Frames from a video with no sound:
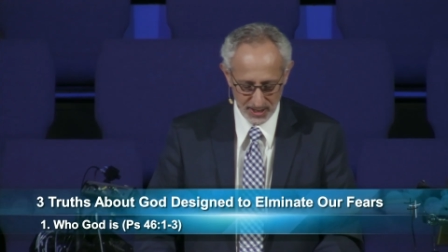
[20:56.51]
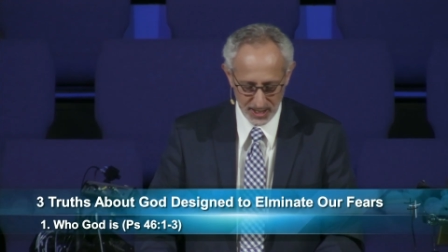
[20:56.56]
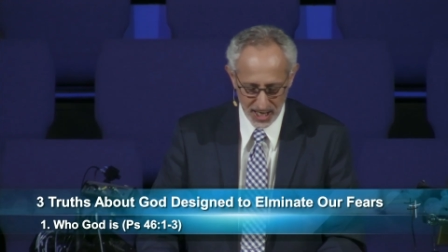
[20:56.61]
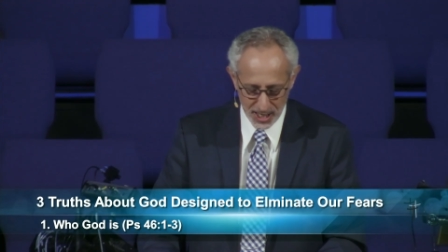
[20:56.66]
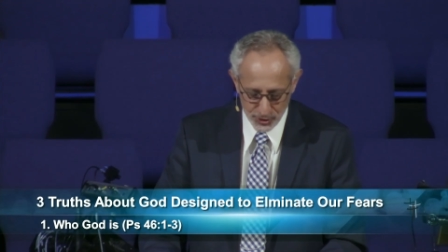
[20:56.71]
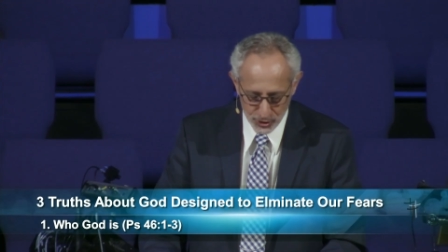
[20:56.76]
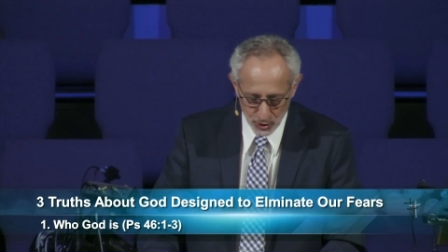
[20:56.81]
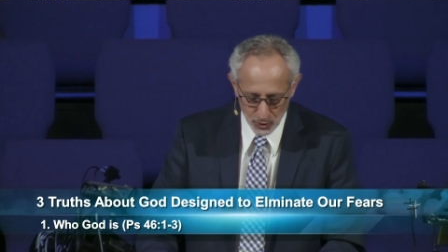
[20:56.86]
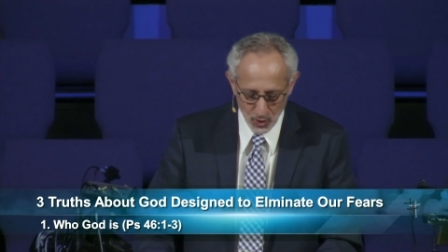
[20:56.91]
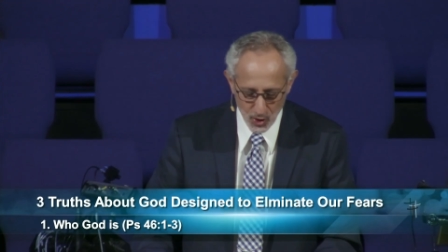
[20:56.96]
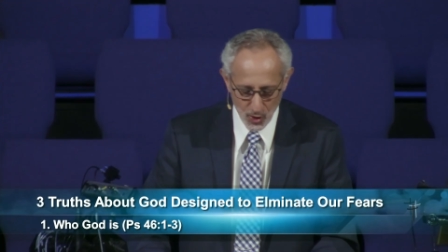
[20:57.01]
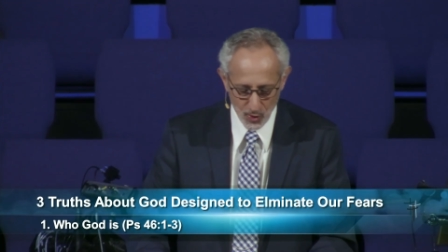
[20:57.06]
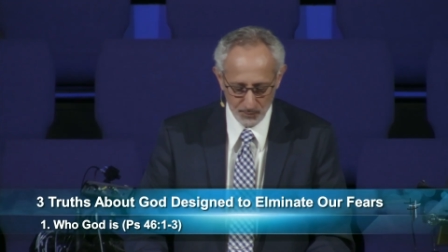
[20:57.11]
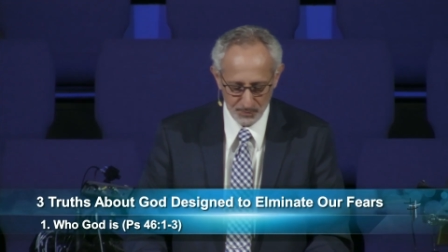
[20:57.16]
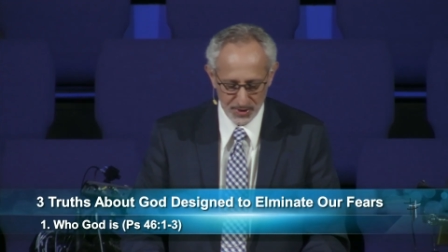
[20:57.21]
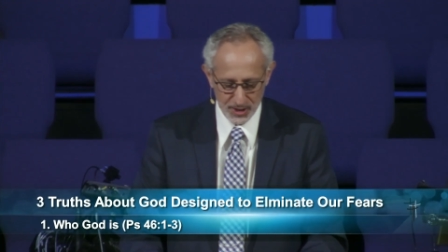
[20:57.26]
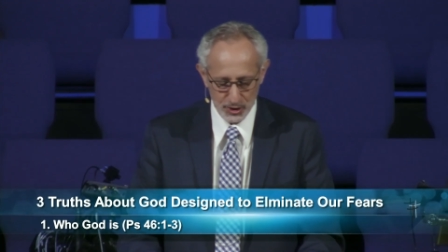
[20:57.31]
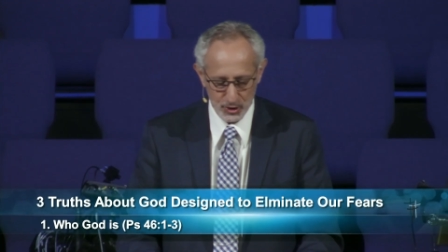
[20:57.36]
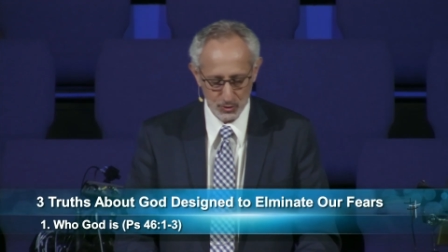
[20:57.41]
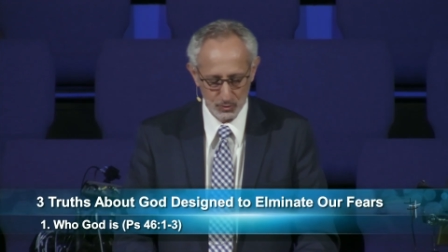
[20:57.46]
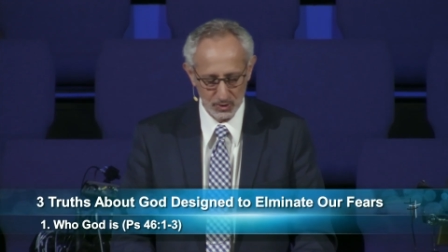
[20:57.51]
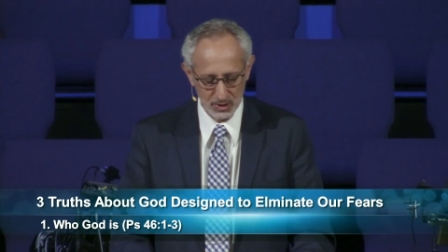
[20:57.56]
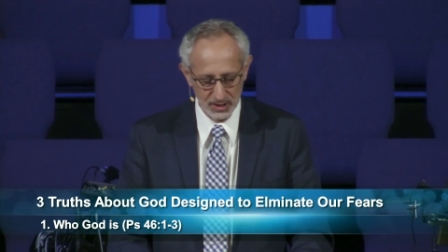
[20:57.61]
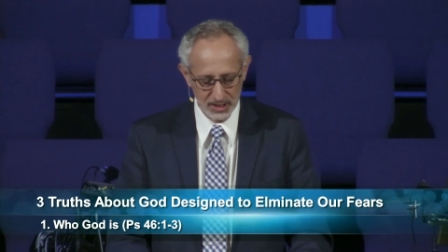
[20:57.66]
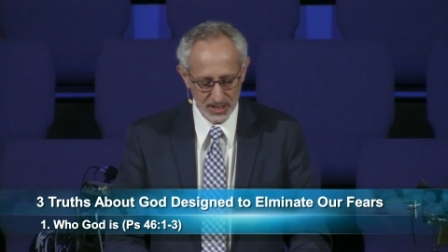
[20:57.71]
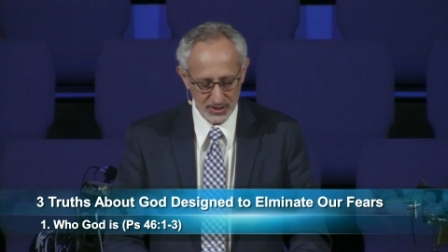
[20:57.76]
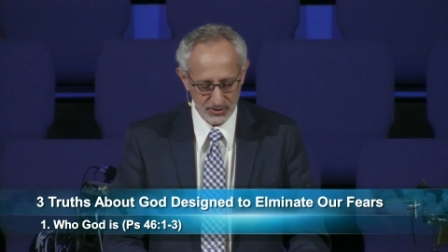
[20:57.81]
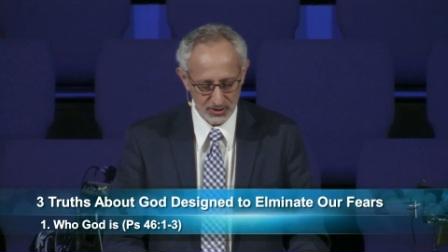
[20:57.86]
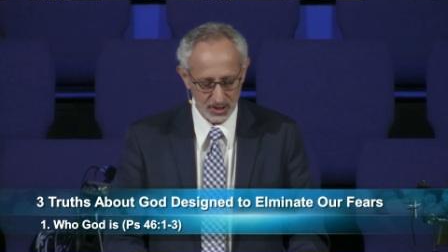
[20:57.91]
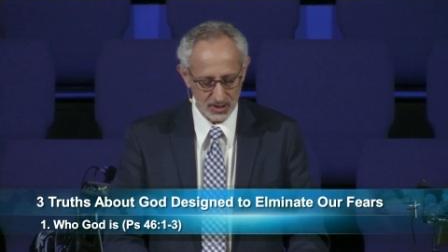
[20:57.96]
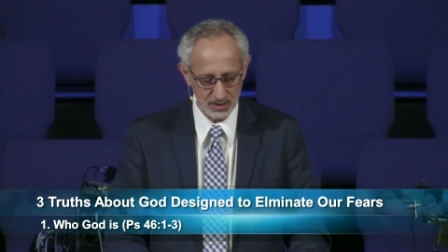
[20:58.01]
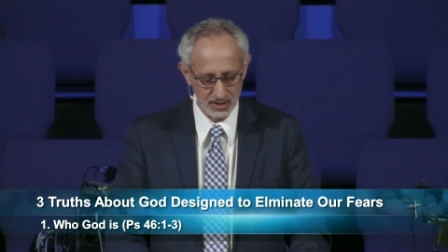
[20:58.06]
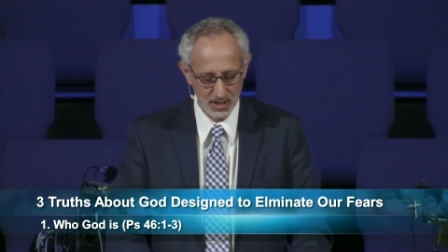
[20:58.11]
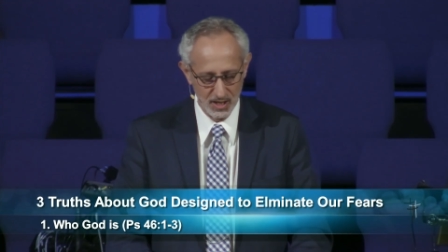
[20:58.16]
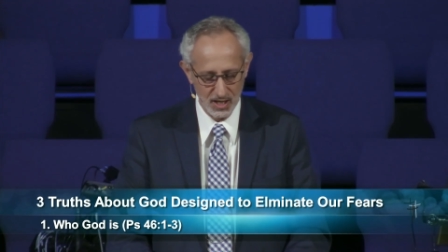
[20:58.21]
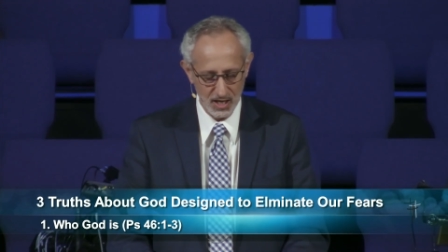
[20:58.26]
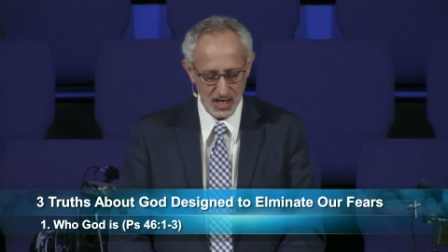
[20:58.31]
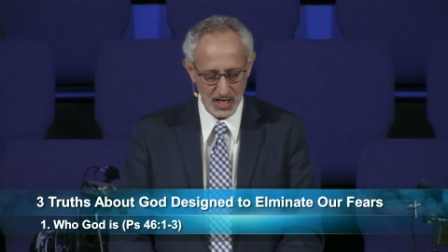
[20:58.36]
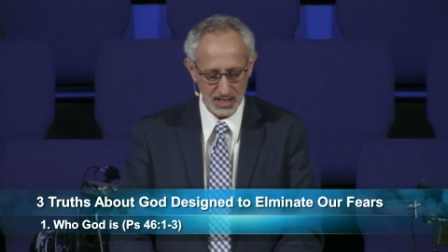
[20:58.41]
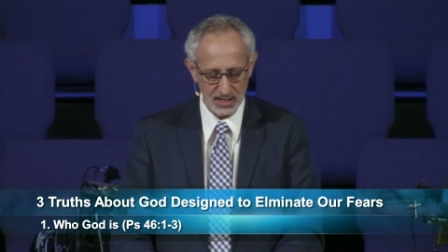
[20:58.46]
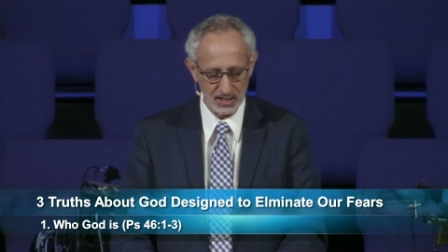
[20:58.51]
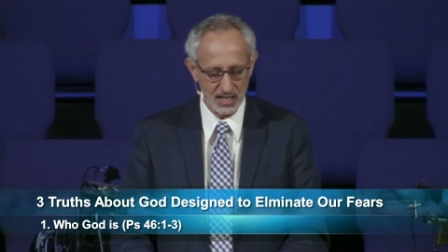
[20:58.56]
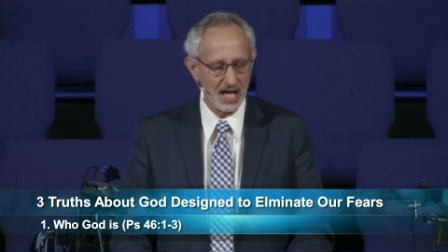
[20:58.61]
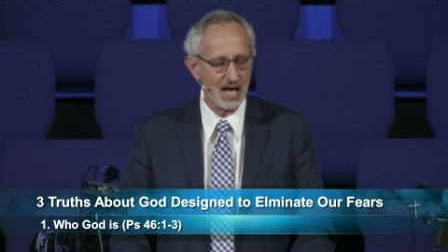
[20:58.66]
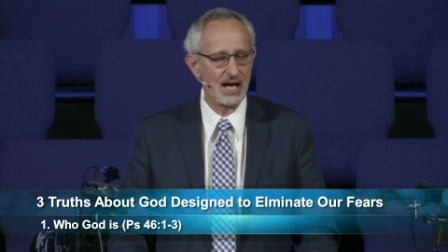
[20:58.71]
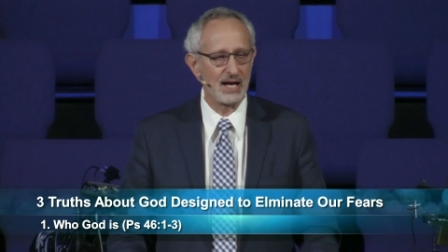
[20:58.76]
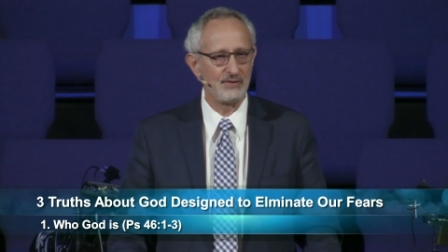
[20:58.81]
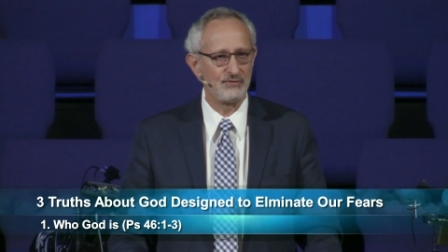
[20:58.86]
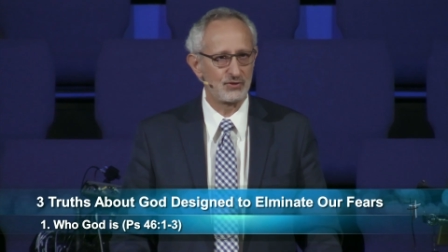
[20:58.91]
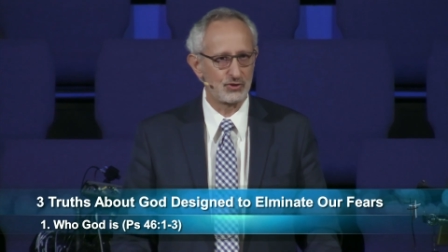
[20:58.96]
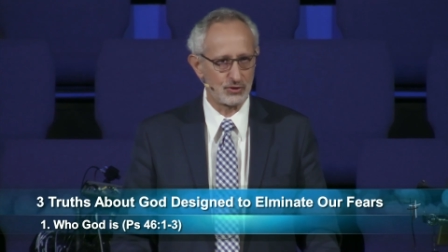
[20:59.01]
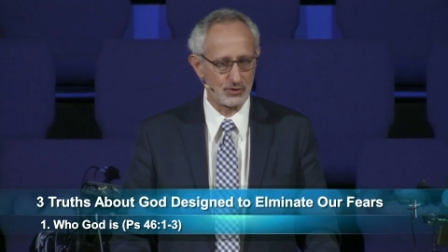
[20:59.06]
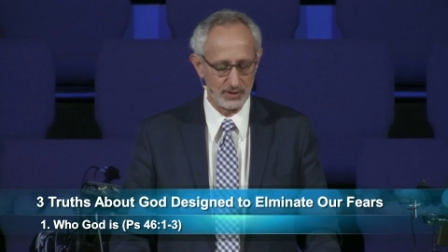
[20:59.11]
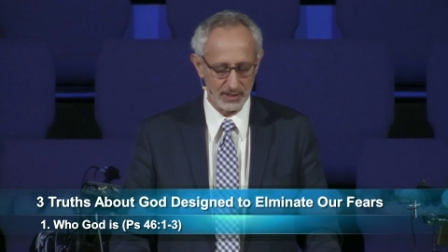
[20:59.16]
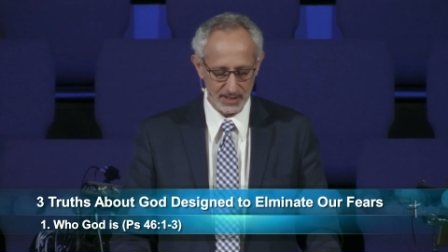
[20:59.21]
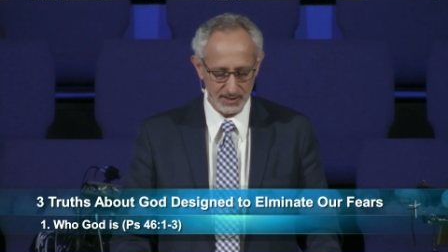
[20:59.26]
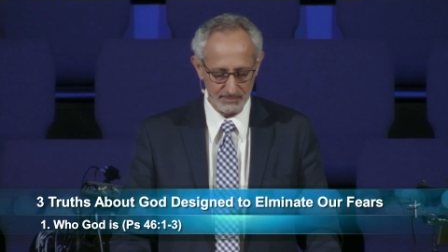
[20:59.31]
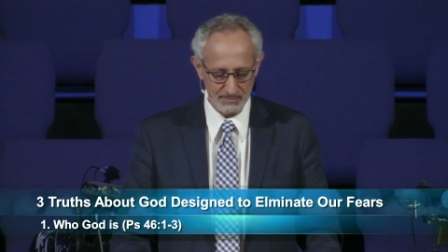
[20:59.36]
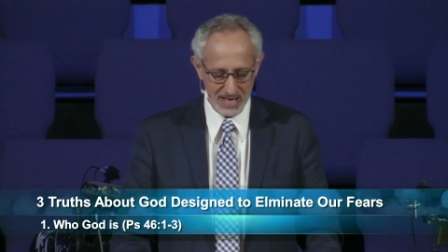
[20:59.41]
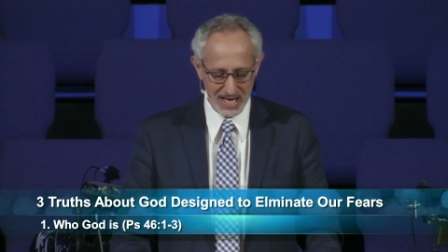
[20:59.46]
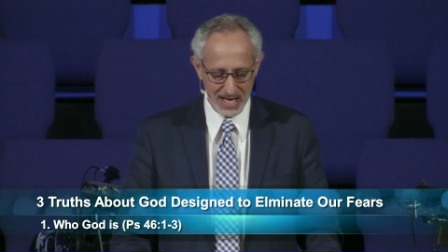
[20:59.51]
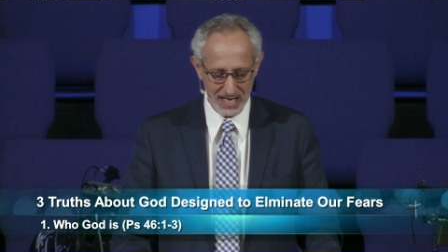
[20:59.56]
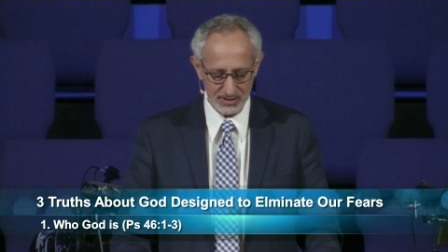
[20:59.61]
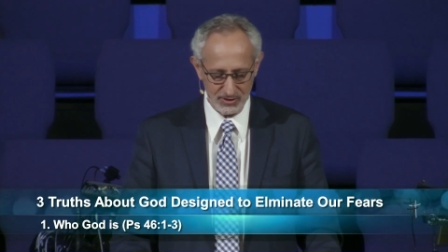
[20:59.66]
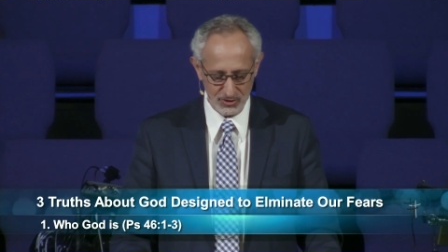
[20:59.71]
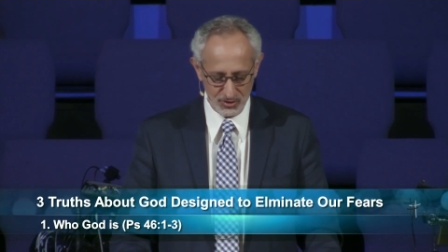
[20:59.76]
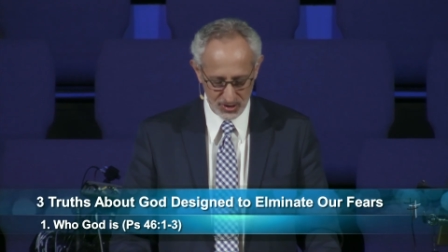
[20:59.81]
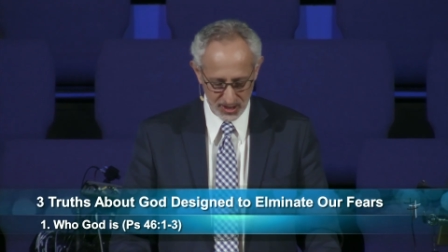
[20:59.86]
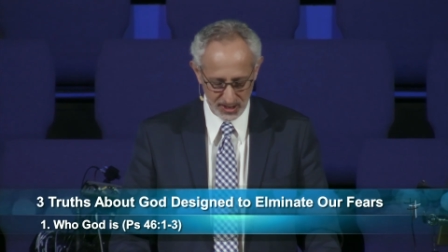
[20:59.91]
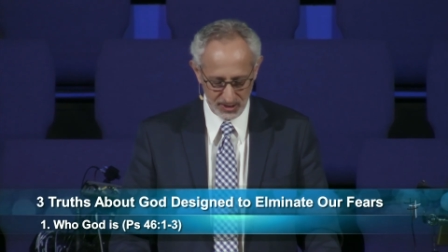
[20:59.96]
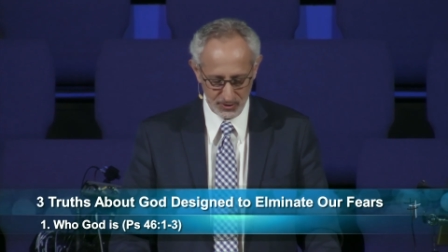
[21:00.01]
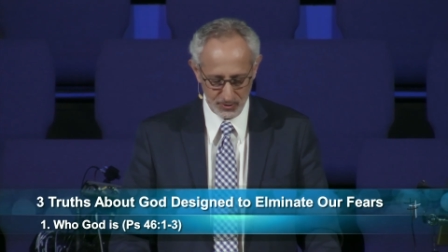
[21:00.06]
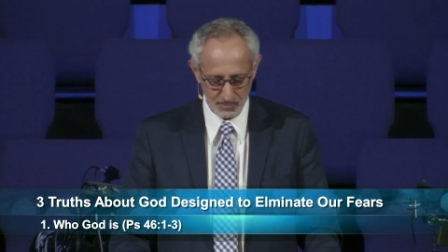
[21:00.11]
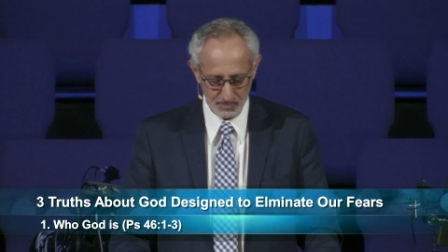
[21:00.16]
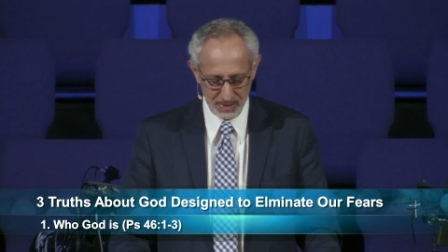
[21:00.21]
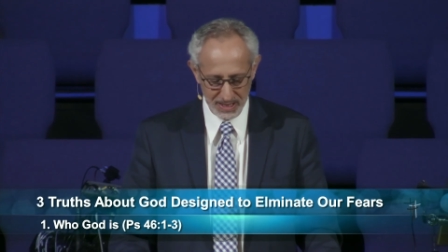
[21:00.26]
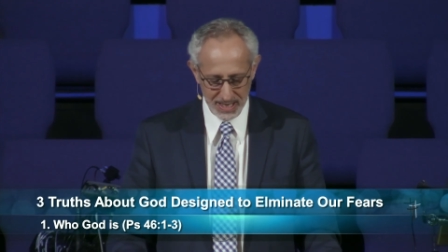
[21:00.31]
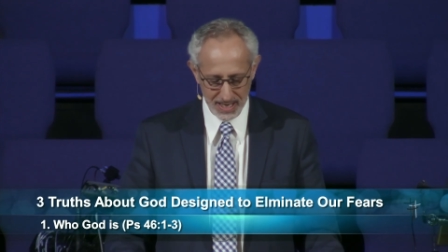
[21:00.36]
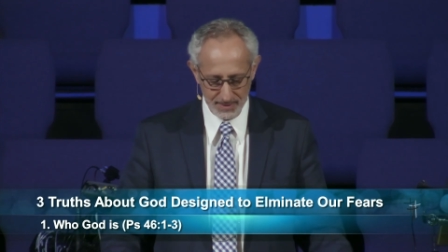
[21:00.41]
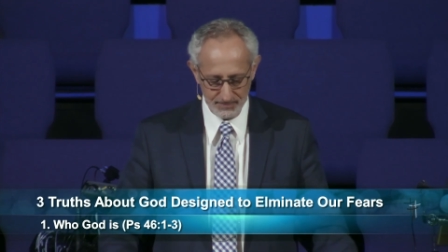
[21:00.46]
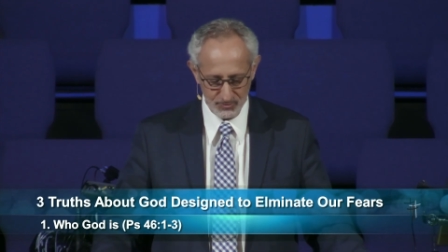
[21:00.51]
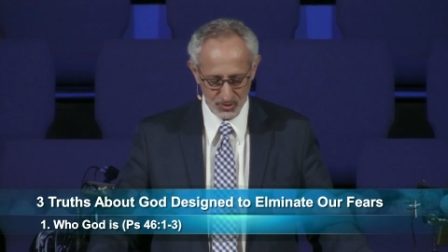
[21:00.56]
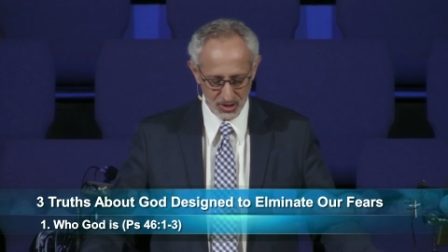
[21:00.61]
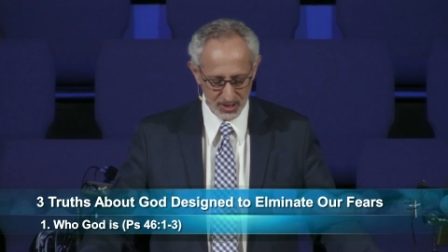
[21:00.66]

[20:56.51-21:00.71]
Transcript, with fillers: And I do hope that you will listen on live stream at 6 p.m.